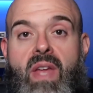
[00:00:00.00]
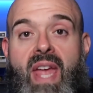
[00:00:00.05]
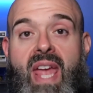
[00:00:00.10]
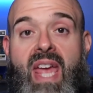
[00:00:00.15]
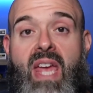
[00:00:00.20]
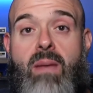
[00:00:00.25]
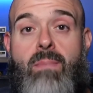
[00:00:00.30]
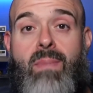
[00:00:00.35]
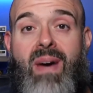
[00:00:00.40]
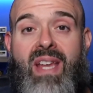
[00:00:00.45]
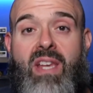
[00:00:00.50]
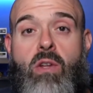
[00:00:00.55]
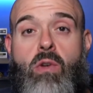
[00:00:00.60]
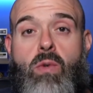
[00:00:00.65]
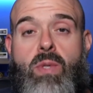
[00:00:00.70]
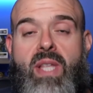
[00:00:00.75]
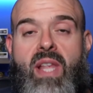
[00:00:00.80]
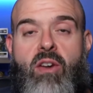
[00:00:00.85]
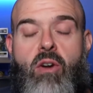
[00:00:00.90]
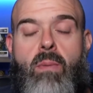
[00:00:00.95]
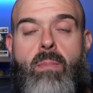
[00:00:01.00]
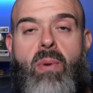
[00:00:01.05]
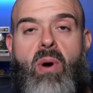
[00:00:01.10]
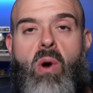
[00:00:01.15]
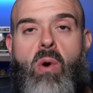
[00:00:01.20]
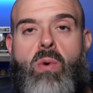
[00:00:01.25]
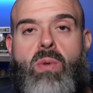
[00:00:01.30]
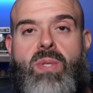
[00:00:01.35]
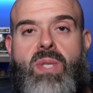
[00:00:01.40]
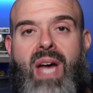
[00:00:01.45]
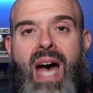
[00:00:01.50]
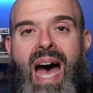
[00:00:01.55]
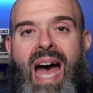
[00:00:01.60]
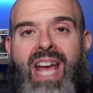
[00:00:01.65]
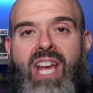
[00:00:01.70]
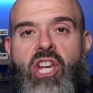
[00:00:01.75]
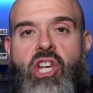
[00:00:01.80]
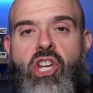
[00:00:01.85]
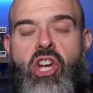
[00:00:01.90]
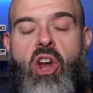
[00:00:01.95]
In my newsletter post,
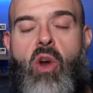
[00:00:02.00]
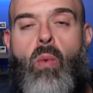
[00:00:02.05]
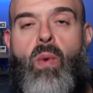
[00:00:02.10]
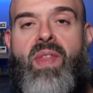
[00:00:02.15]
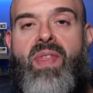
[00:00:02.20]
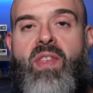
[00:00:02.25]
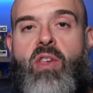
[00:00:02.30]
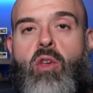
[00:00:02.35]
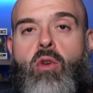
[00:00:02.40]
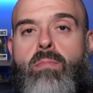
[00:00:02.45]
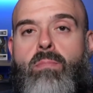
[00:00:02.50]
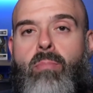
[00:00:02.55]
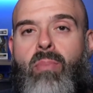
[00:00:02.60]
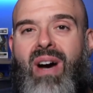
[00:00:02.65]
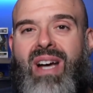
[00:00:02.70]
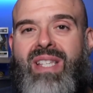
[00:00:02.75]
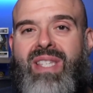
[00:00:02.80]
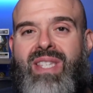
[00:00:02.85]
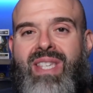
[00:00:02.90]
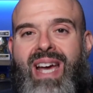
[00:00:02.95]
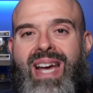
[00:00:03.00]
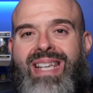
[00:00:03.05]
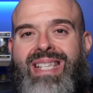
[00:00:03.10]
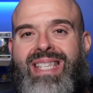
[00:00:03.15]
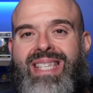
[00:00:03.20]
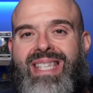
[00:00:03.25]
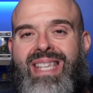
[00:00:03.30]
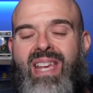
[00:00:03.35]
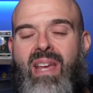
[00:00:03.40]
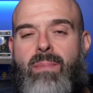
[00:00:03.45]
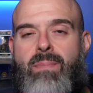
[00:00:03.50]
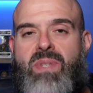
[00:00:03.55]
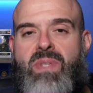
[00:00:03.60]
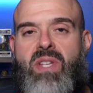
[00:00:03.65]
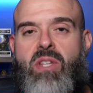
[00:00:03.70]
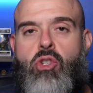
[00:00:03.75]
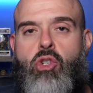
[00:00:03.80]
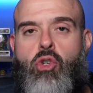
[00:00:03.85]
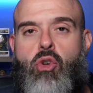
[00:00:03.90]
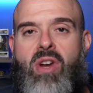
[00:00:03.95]
I share with you bite-sized tips
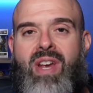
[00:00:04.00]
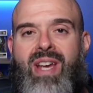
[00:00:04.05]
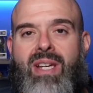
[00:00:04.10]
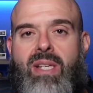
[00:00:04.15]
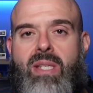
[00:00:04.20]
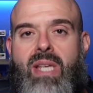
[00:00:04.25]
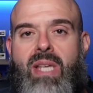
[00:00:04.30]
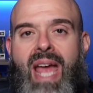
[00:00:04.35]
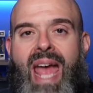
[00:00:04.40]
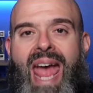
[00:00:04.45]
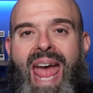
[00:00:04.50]
and tricks